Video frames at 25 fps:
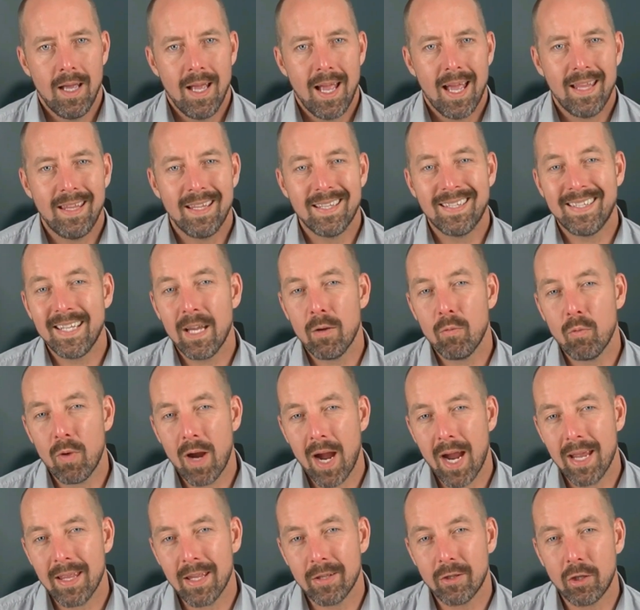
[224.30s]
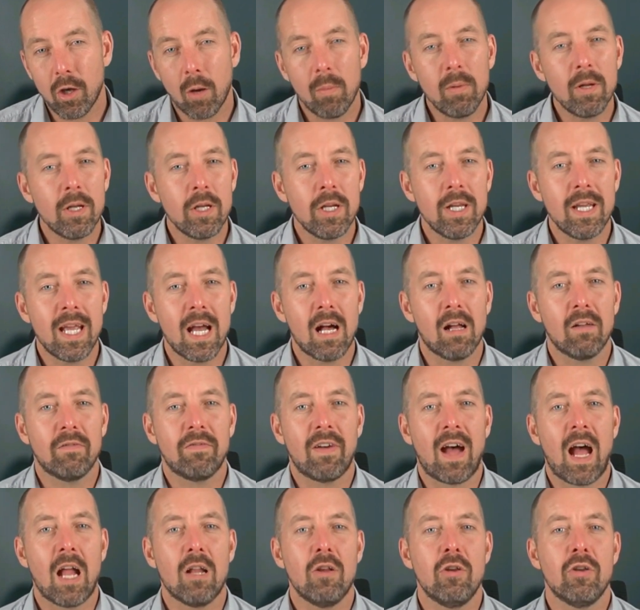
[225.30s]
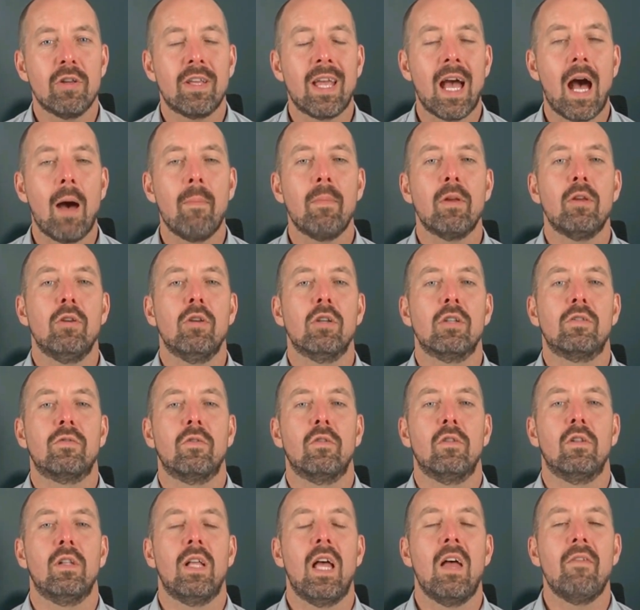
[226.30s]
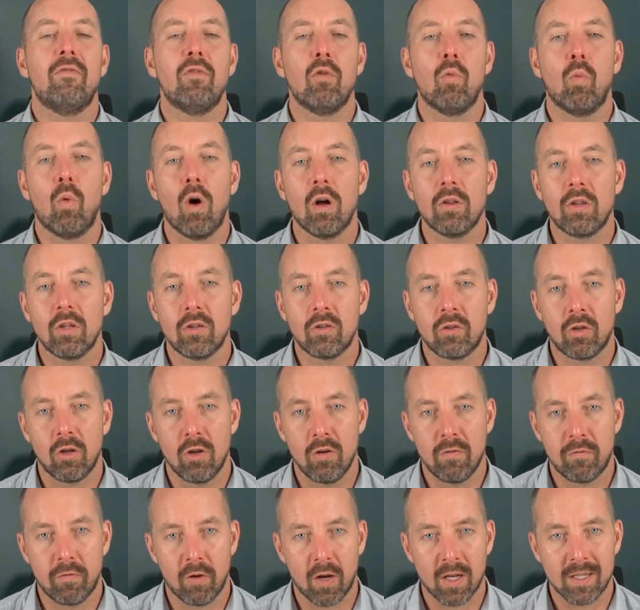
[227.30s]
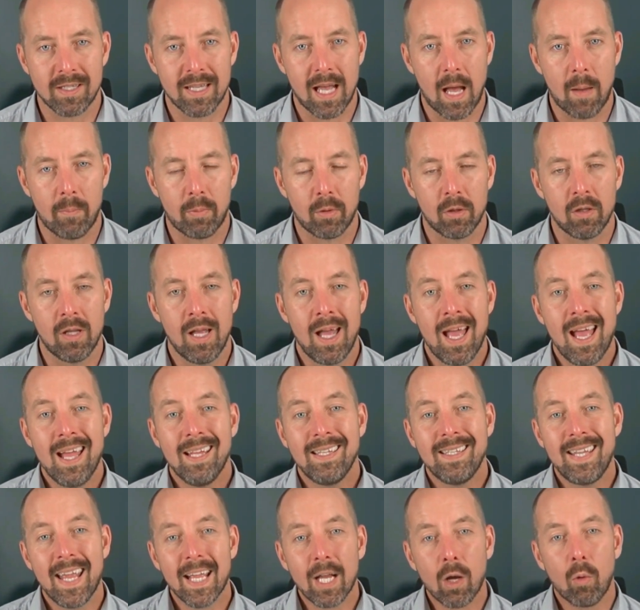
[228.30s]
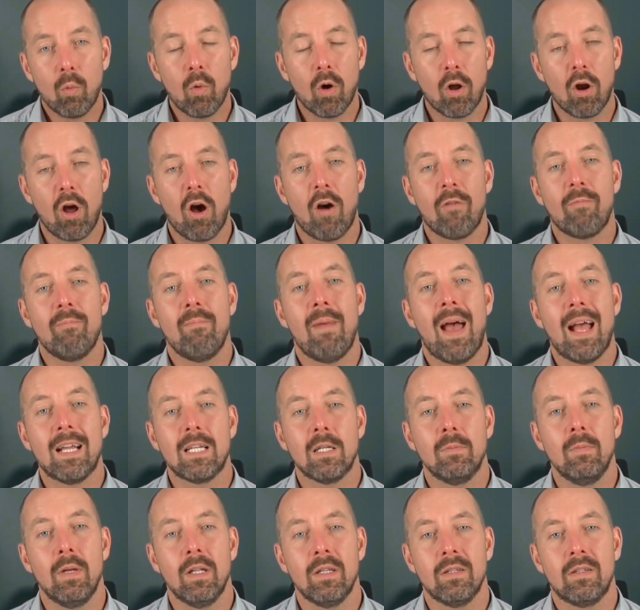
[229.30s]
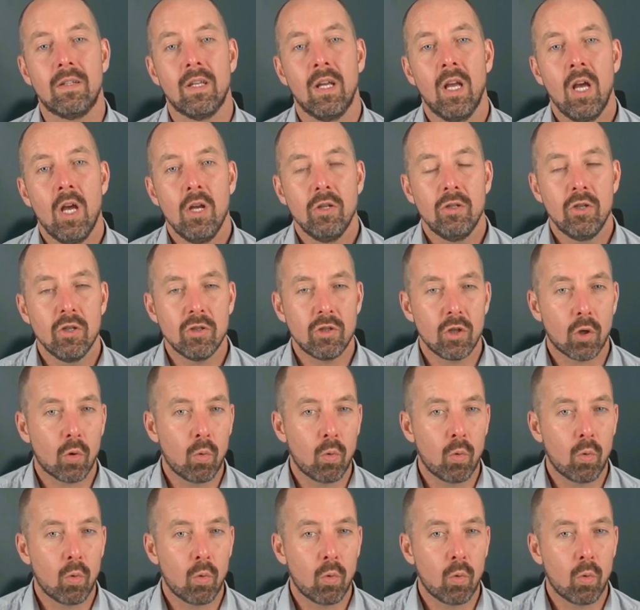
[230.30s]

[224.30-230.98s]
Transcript: In the same way, the WEL value can be useful if you wanted to, for example, take a one-off measurement just to